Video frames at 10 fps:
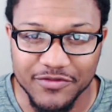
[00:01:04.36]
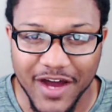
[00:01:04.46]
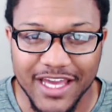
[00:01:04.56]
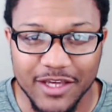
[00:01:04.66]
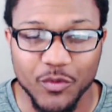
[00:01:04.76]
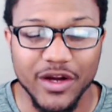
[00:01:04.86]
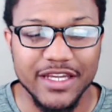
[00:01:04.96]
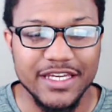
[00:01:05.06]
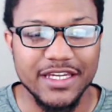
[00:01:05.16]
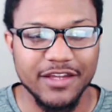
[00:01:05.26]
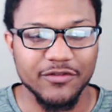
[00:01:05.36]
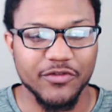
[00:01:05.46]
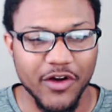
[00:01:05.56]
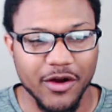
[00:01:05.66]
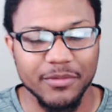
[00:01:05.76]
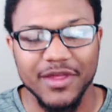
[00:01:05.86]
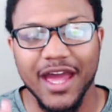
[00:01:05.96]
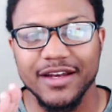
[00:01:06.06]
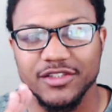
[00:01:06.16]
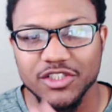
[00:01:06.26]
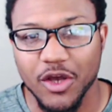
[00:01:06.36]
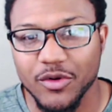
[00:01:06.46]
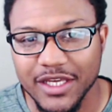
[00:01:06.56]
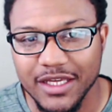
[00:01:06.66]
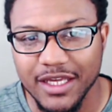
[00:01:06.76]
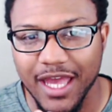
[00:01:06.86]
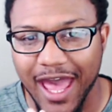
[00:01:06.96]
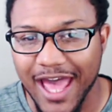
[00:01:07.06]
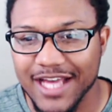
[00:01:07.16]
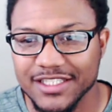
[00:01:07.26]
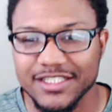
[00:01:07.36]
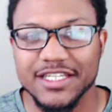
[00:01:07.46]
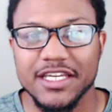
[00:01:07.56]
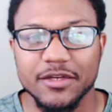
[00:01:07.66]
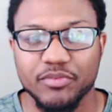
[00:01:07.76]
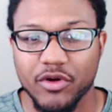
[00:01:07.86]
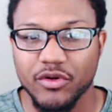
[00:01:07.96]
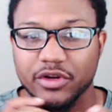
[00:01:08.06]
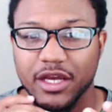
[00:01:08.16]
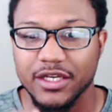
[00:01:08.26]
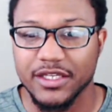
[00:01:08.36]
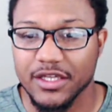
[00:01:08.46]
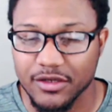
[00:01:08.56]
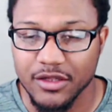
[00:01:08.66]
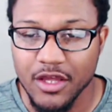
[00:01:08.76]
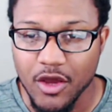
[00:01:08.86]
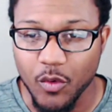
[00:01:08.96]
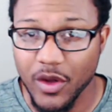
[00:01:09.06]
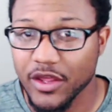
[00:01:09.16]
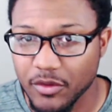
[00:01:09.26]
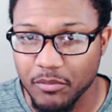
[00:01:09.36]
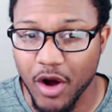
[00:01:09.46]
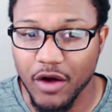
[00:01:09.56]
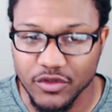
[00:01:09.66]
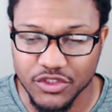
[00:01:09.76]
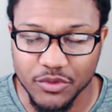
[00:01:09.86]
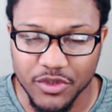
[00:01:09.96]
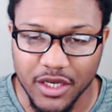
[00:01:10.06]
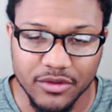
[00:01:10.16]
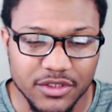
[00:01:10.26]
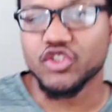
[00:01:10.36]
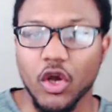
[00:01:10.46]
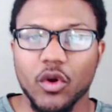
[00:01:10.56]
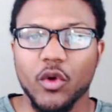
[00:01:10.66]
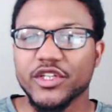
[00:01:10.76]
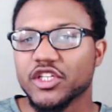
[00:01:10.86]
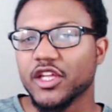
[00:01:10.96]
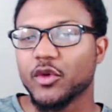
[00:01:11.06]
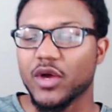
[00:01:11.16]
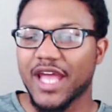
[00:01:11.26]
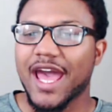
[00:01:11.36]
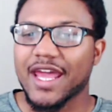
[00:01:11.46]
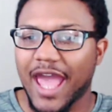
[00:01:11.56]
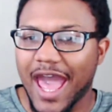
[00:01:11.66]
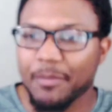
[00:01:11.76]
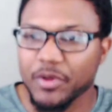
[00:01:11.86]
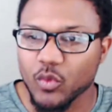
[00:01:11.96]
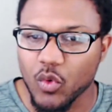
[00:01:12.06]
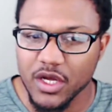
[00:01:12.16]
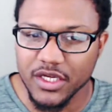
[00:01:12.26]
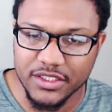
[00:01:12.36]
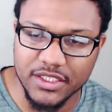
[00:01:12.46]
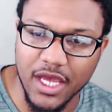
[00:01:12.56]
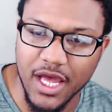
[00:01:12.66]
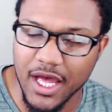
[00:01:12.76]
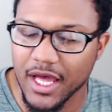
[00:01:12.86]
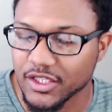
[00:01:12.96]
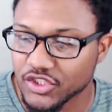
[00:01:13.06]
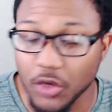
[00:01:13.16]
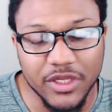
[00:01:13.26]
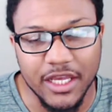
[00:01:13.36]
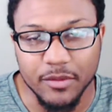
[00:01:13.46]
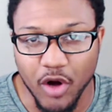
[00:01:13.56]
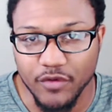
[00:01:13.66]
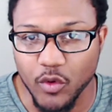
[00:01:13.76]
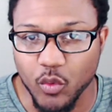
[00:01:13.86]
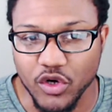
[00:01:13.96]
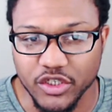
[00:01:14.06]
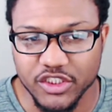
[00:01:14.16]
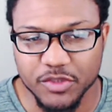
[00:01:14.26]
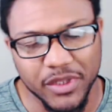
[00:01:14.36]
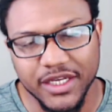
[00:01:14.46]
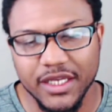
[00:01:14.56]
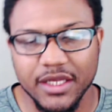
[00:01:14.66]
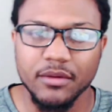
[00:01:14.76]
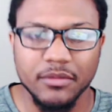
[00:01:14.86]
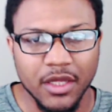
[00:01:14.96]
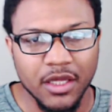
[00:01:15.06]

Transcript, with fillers: Feige where he confirmed that Sony has indeed brokered a deal with Marvel Studios. So originally, what had happened was uh, Sony and Marvel were splitting